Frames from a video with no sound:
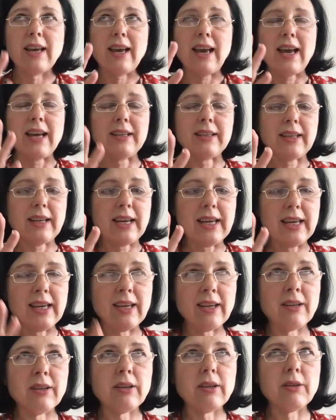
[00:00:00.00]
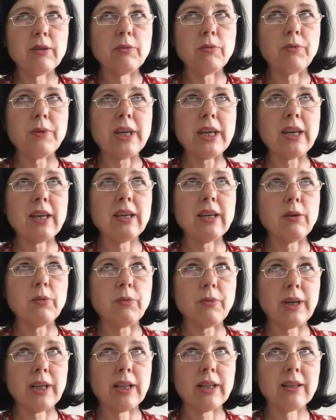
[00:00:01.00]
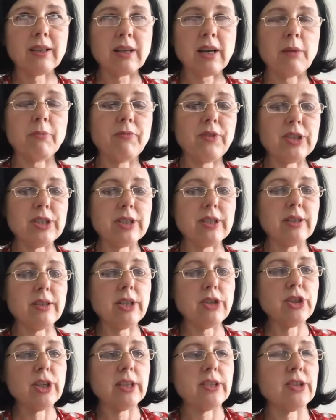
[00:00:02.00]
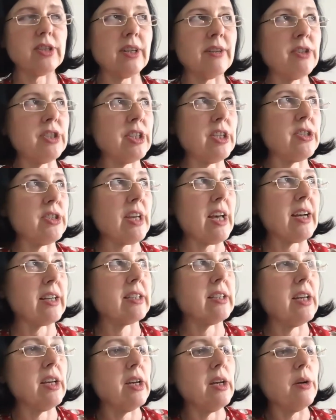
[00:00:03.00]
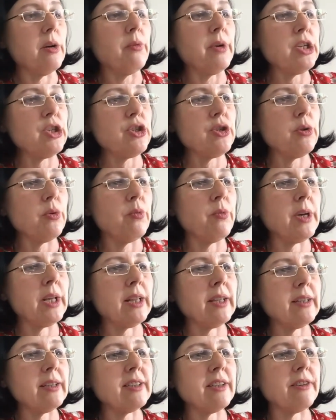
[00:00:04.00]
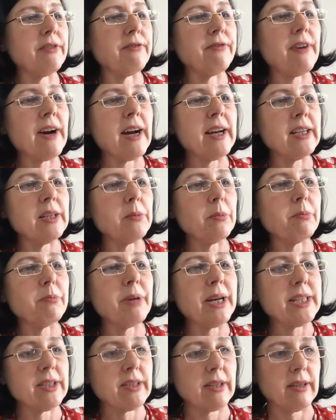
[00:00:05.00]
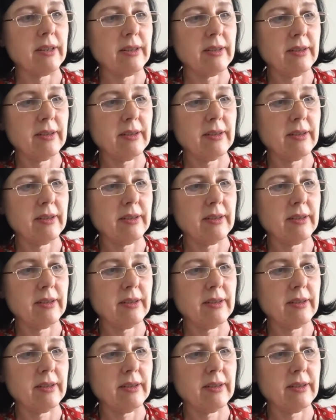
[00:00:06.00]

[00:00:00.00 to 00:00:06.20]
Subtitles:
And here we will come with the Digital Services Act, which will define better